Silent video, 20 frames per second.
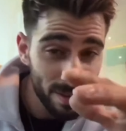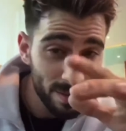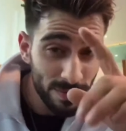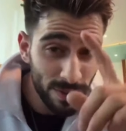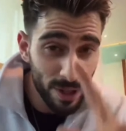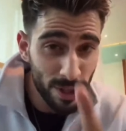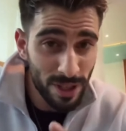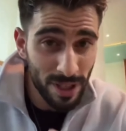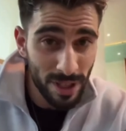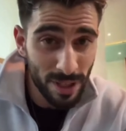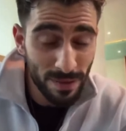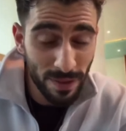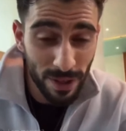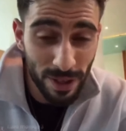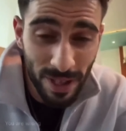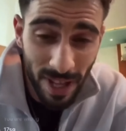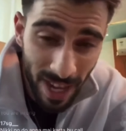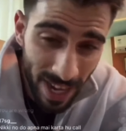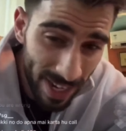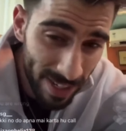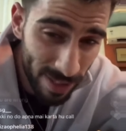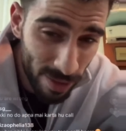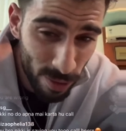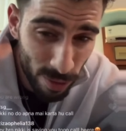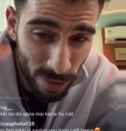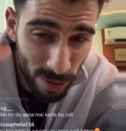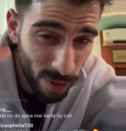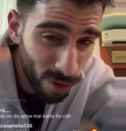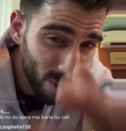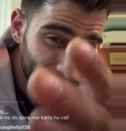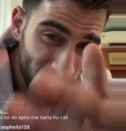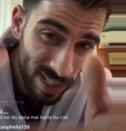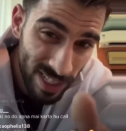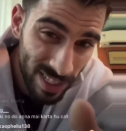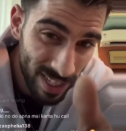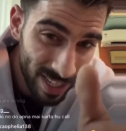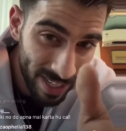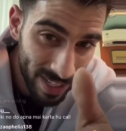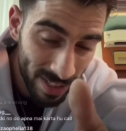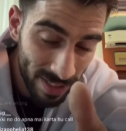First things first, I know all
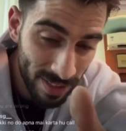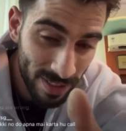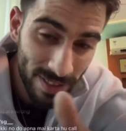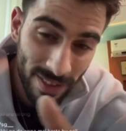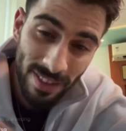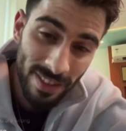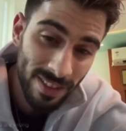this hate.